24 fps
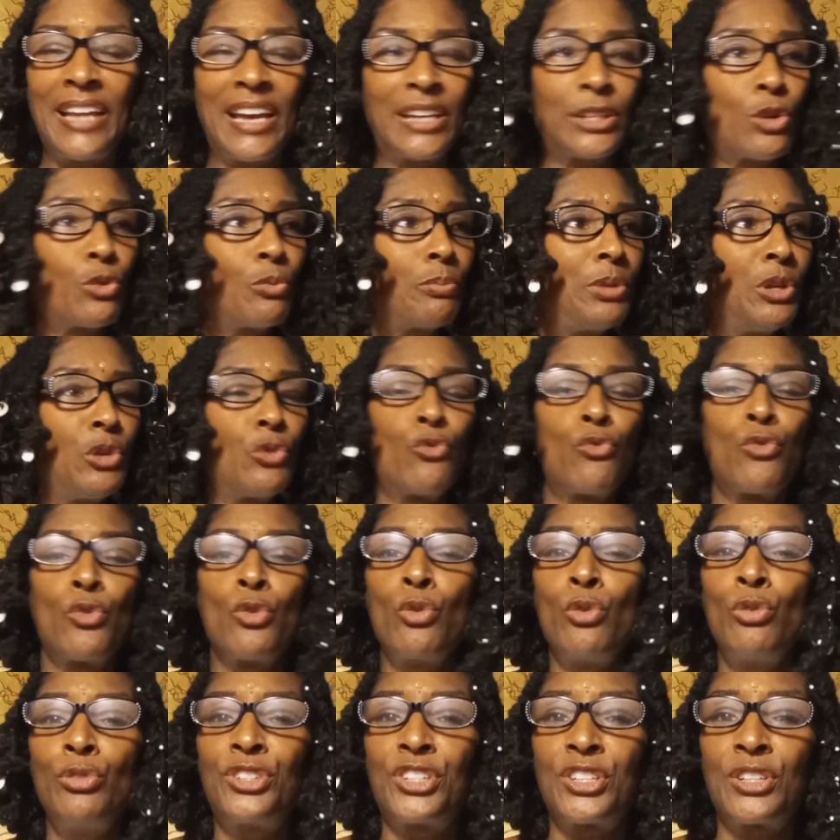I don't be
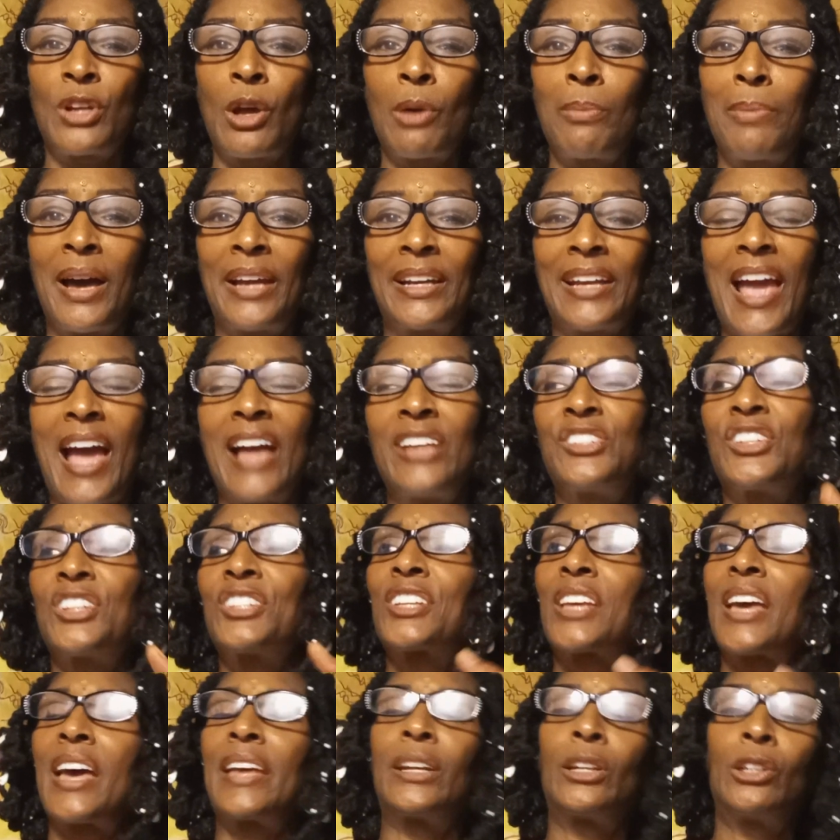rude to nobody. I
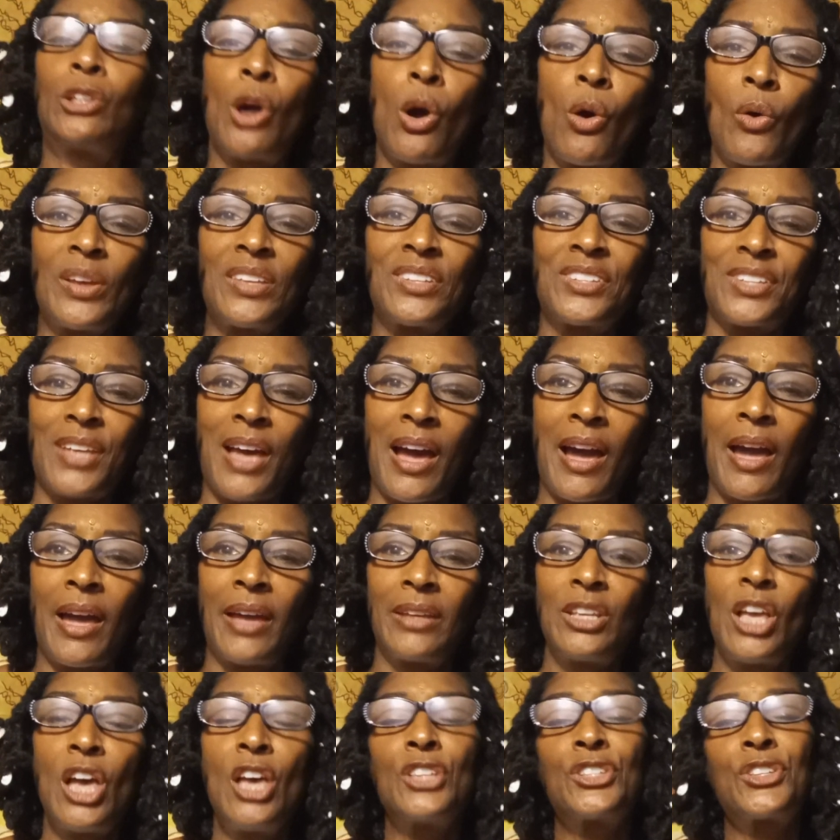just kind of go
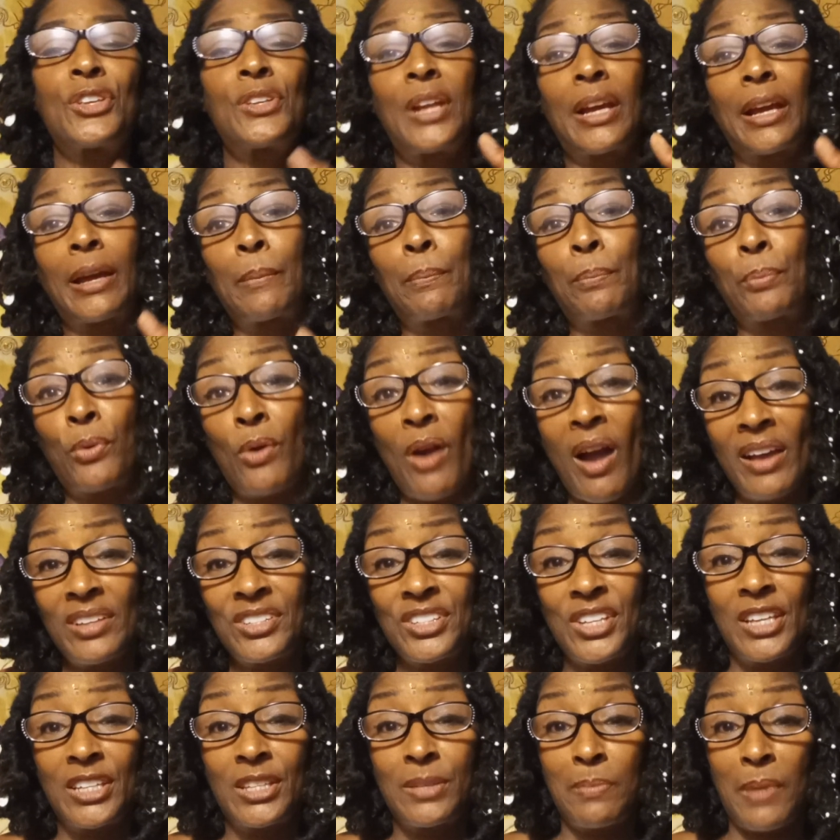inside so that I can
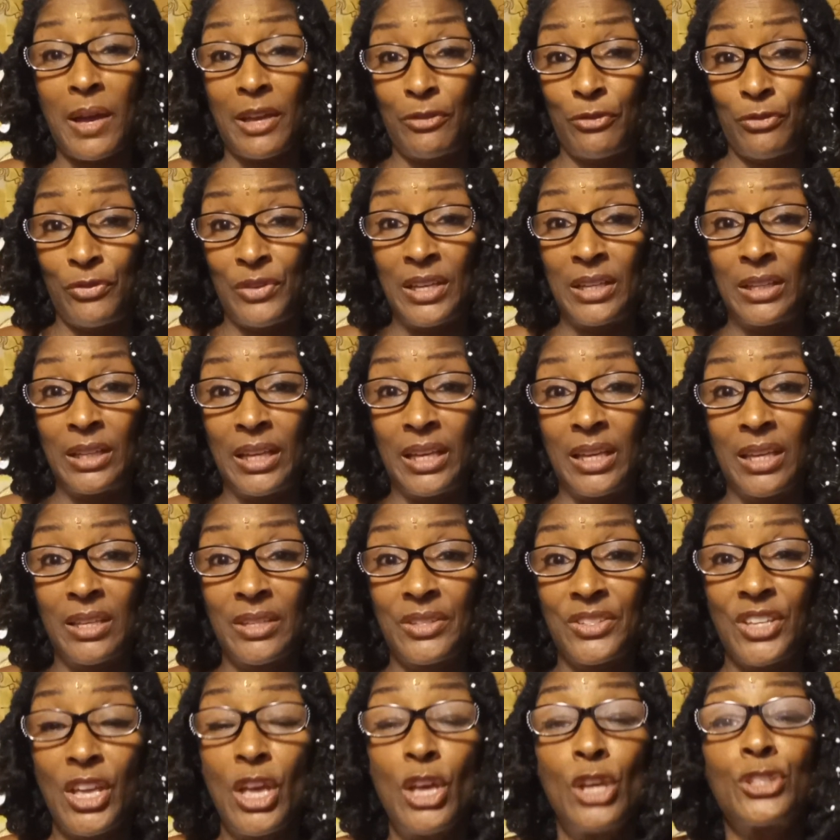process my
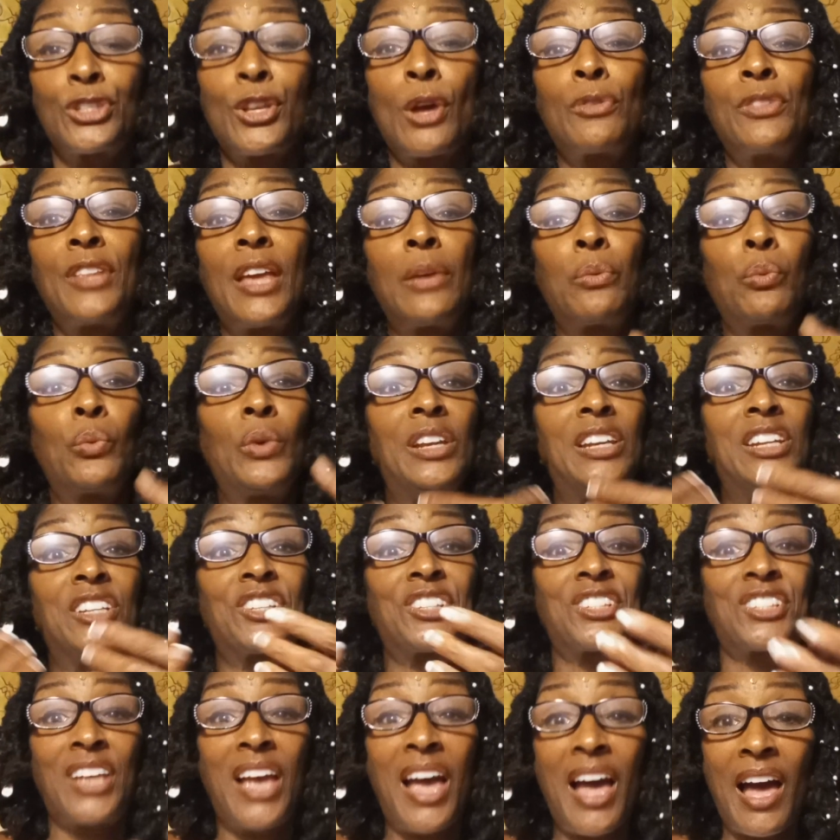feelings, so that when it's
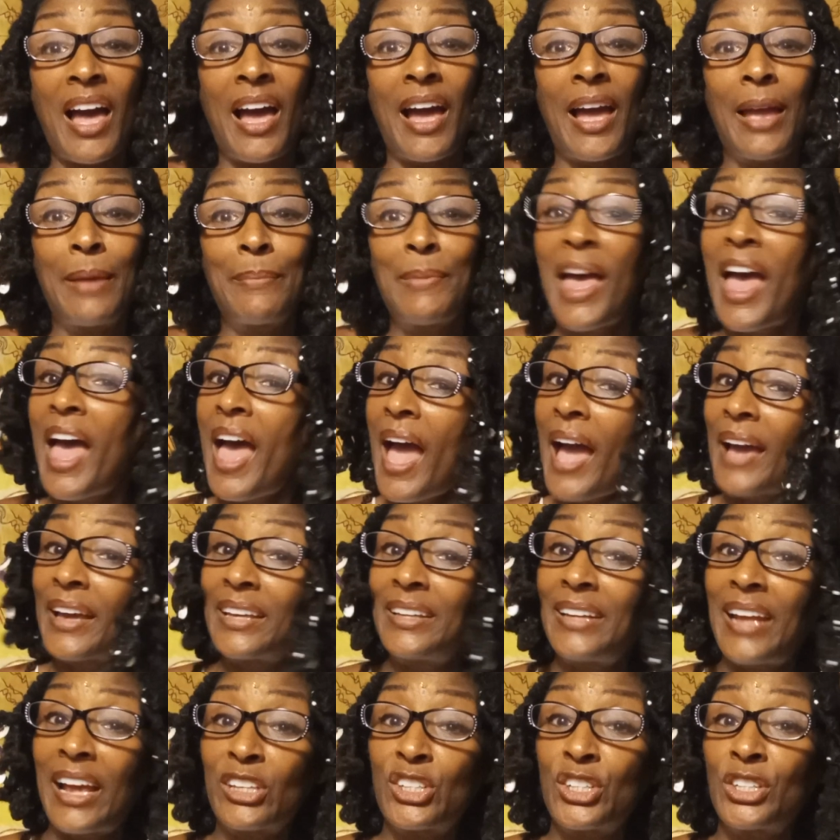time, I
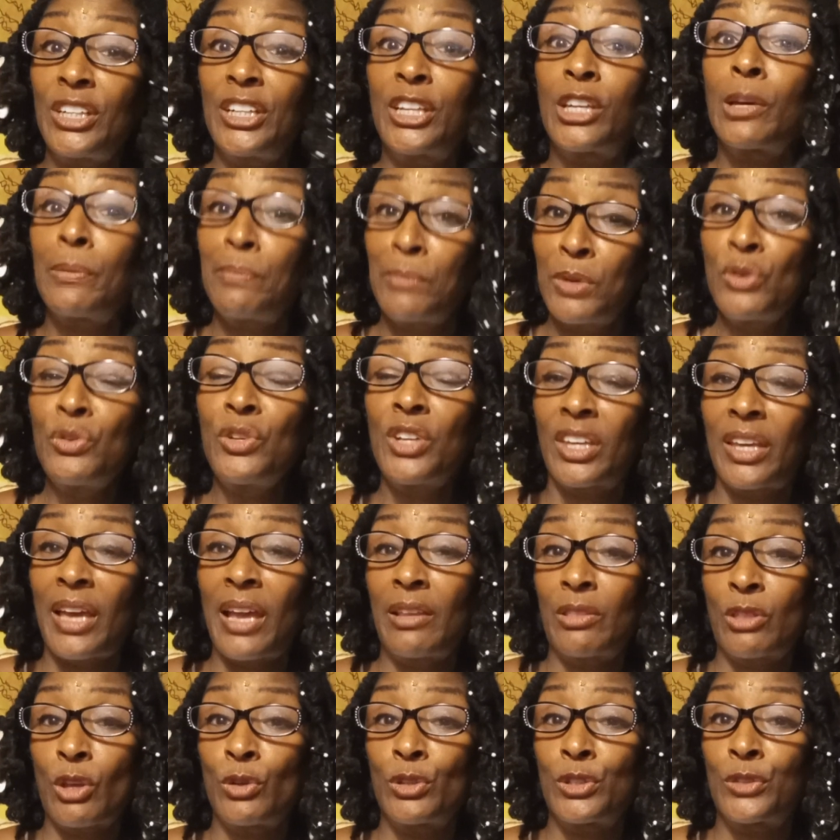can actually
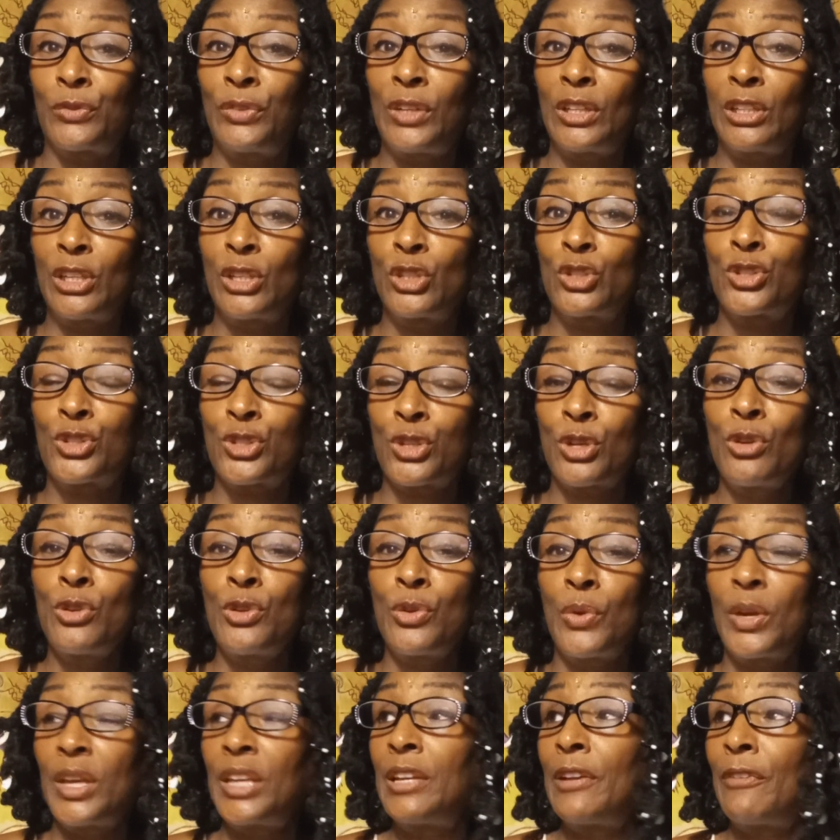communicate those feelings to
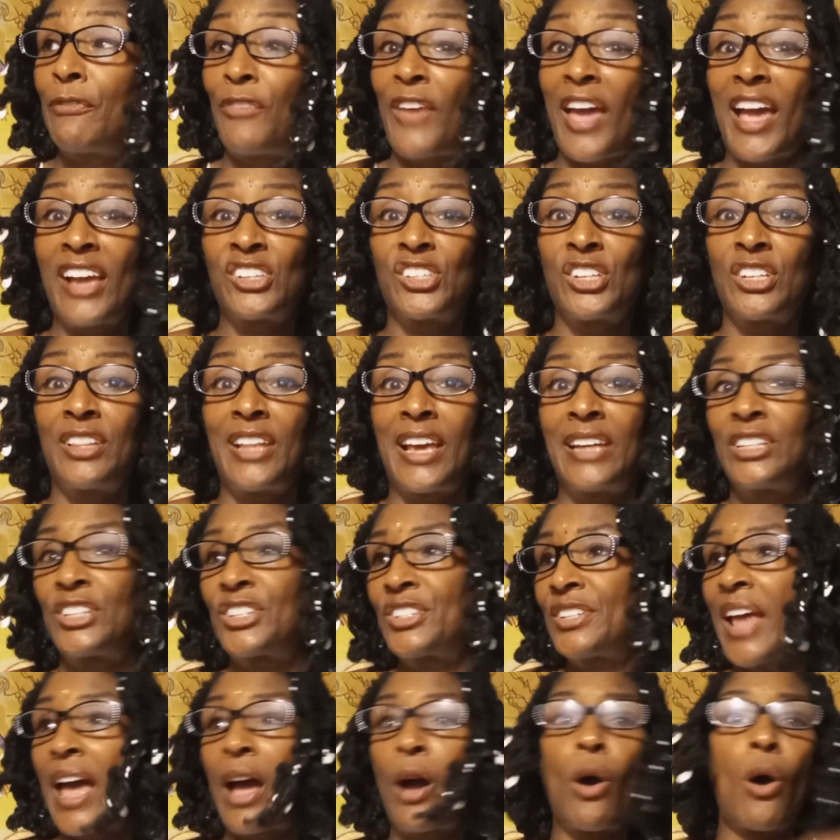you in a fashion that is
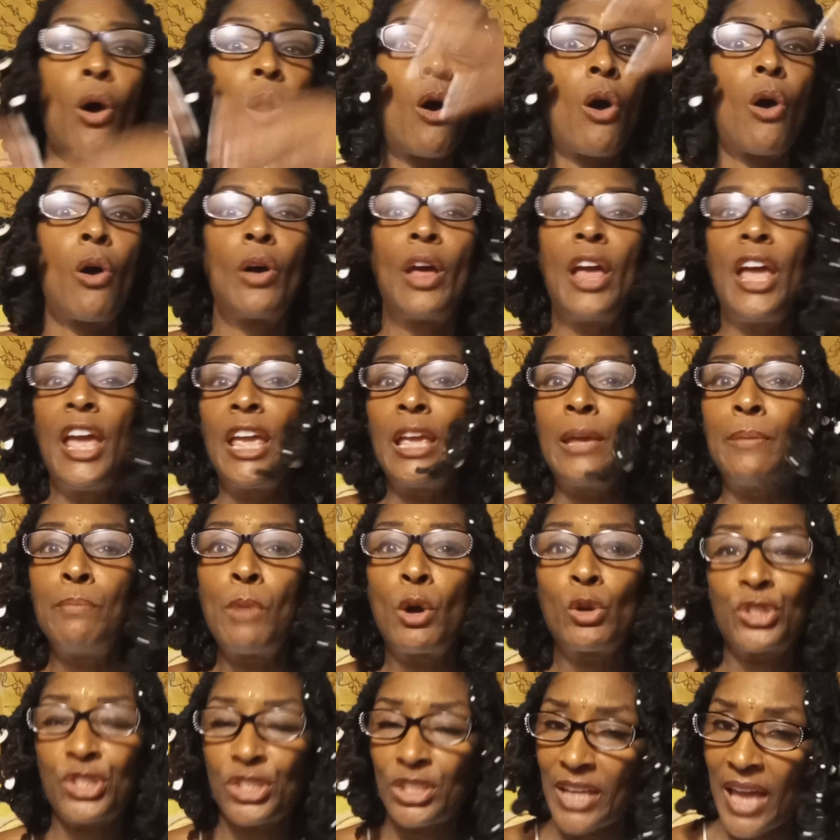not all
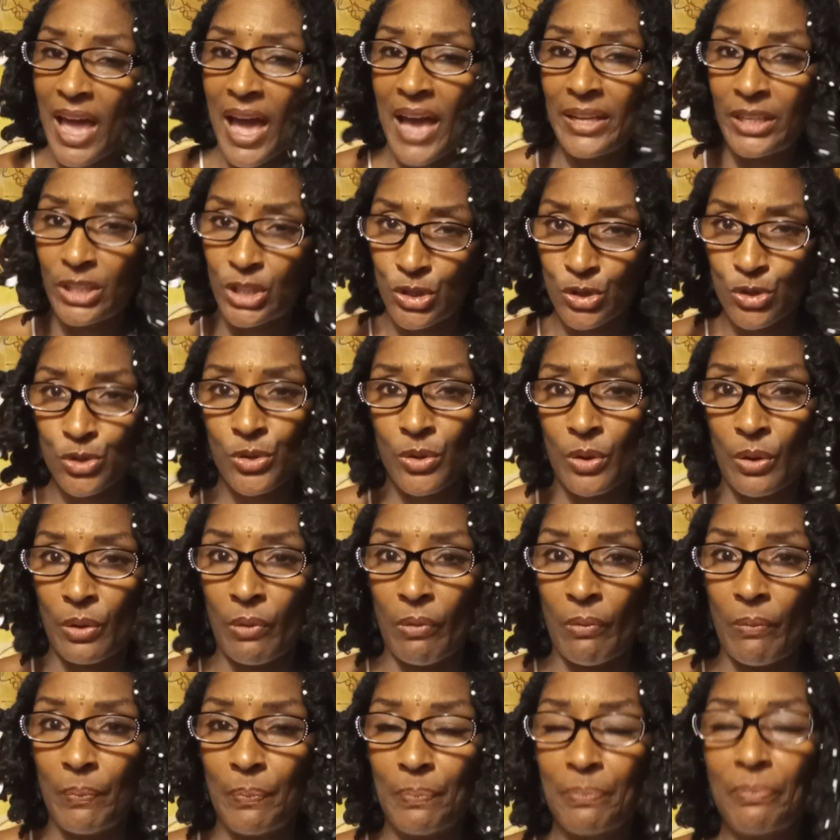emotionally out of control.